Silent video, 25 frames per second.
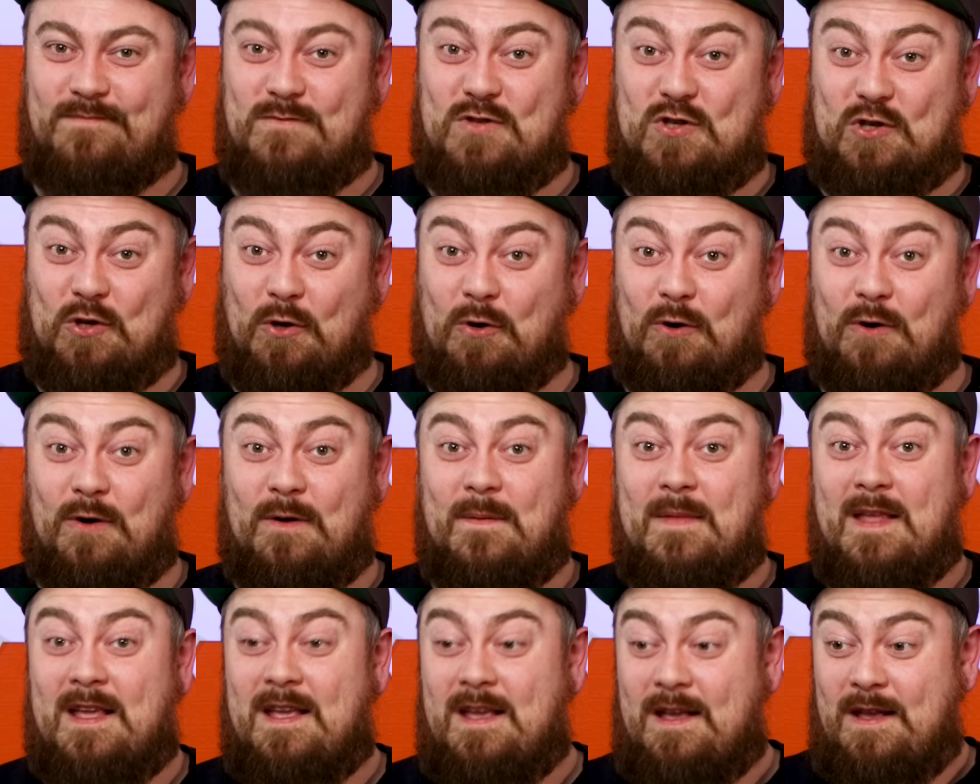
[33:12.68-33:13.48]

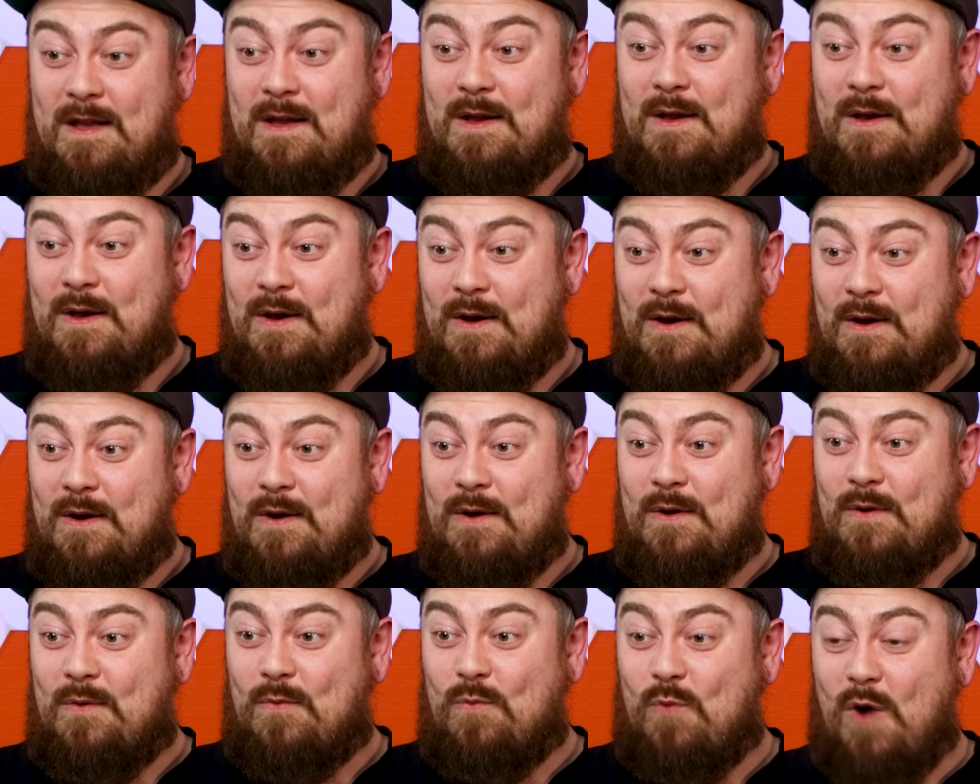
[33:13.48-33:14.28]
So,
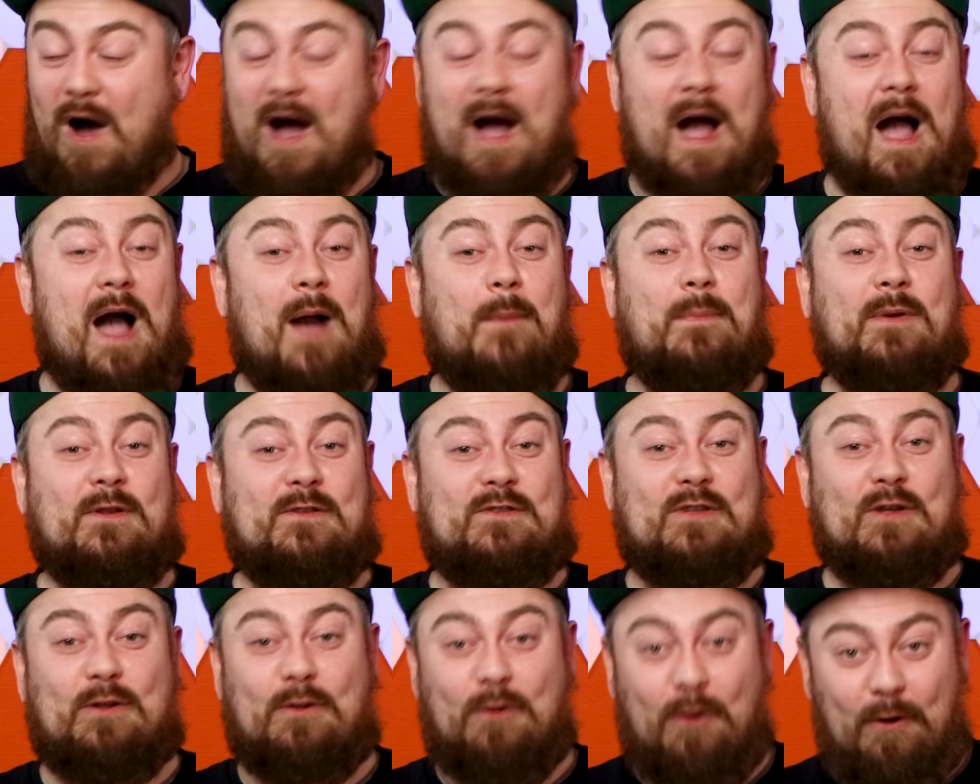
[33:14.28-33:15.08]
what
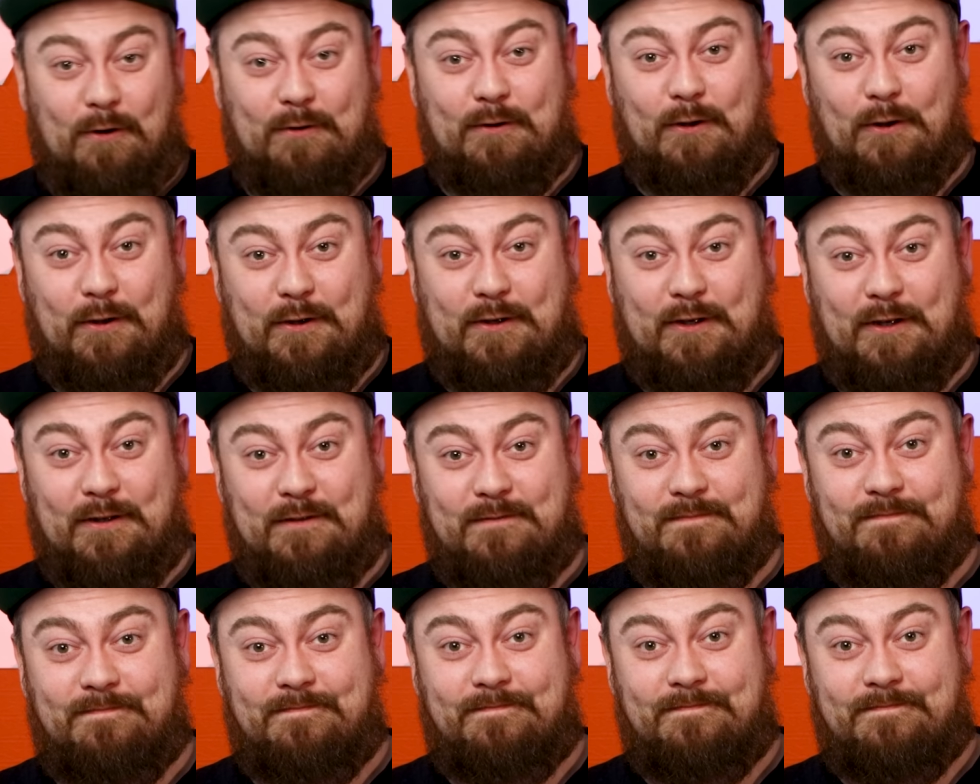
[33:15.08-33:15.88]
happened to Lord
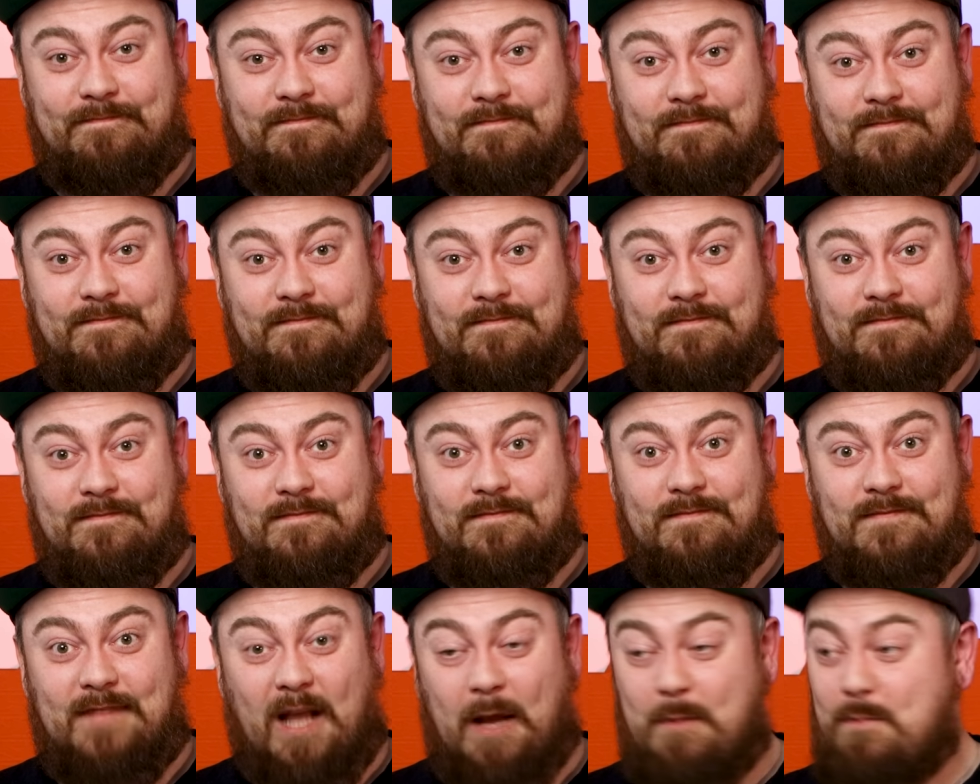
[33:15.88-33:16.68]
Lucan?
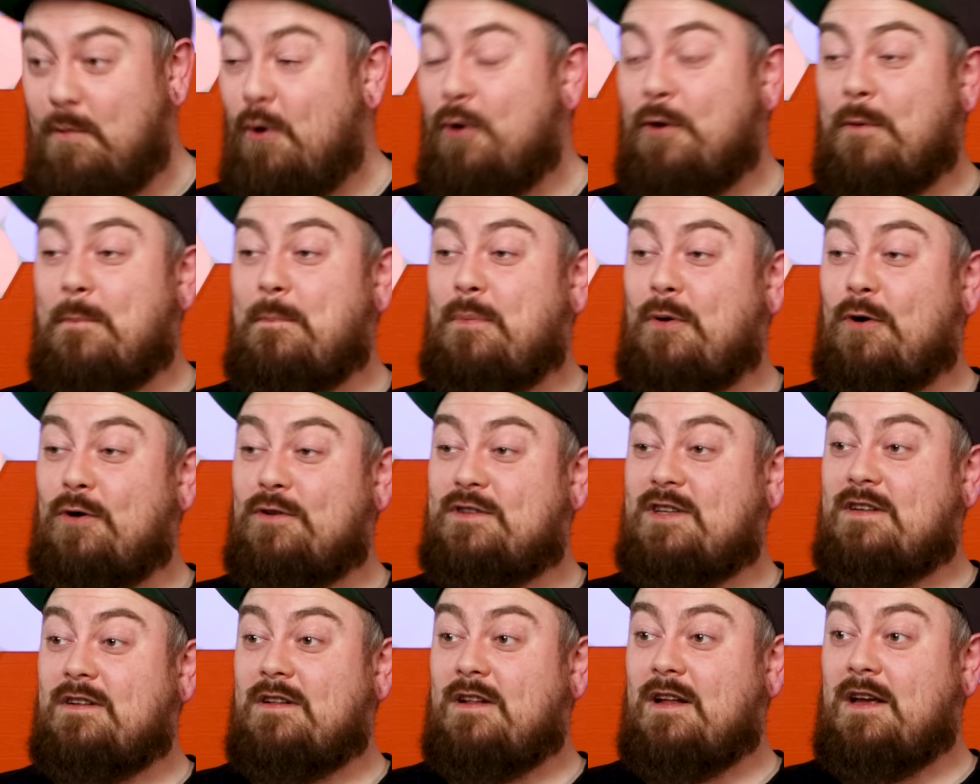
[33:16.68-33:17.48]
And more
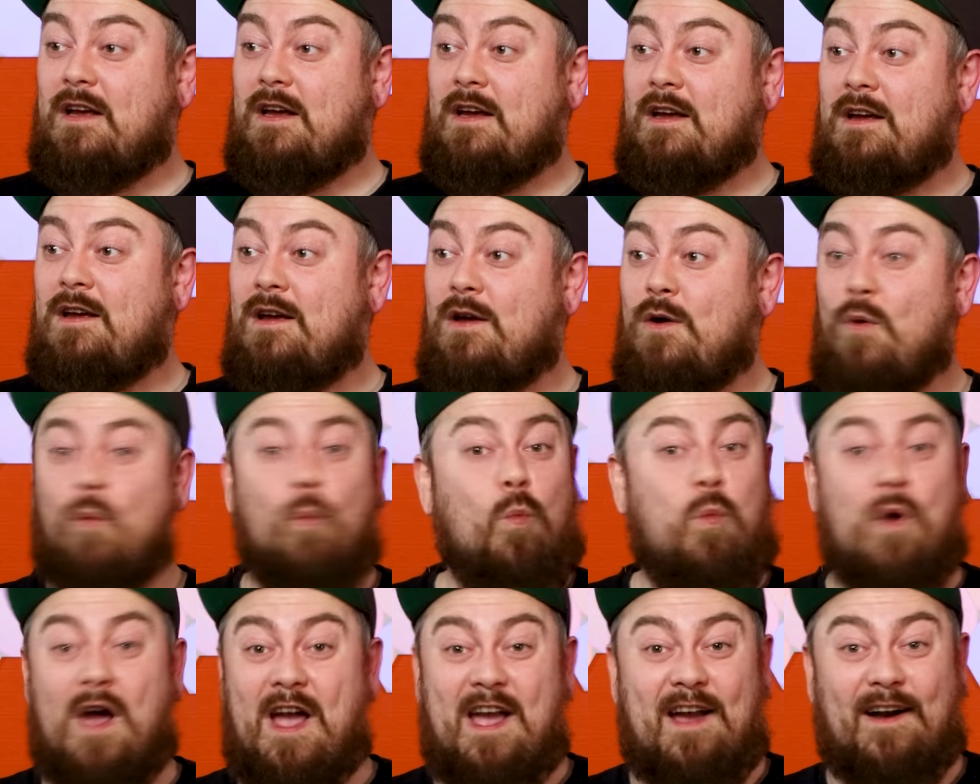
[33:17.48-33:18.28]
importantly,
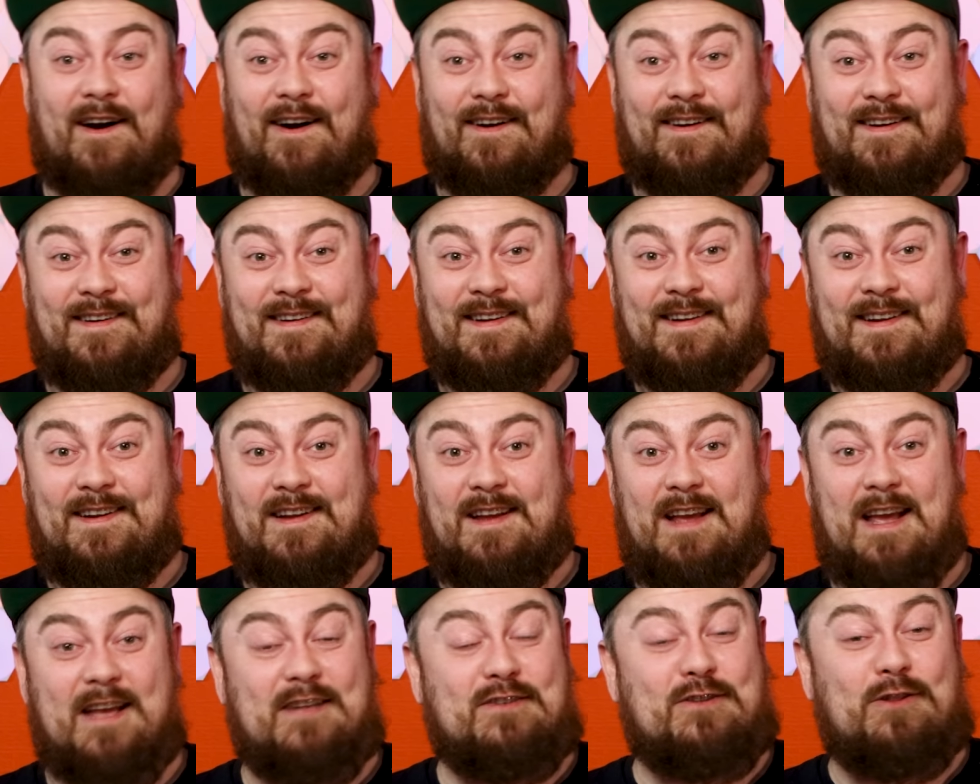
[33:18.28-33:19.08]
where
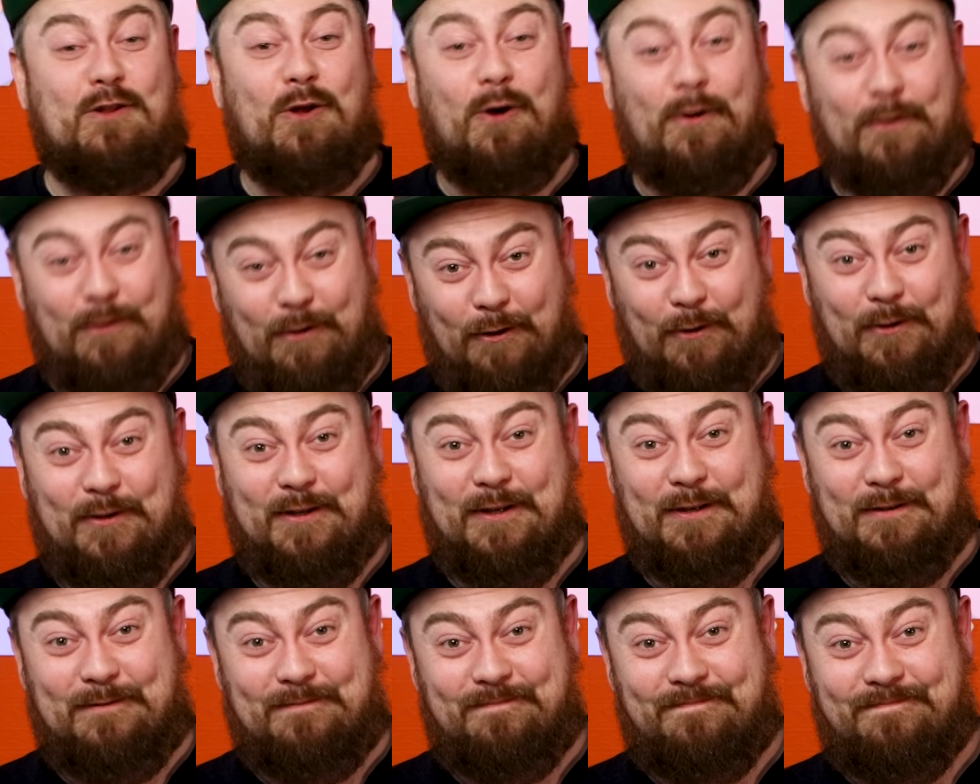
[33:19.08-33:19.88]
is Lord
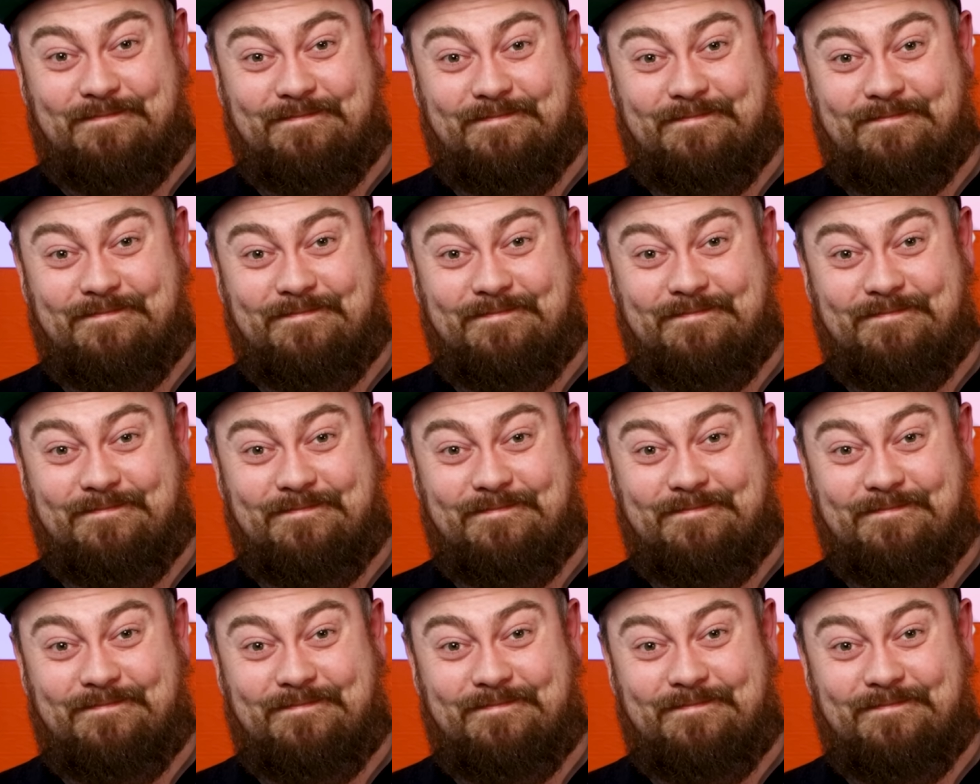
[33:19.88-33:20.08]
Lucan?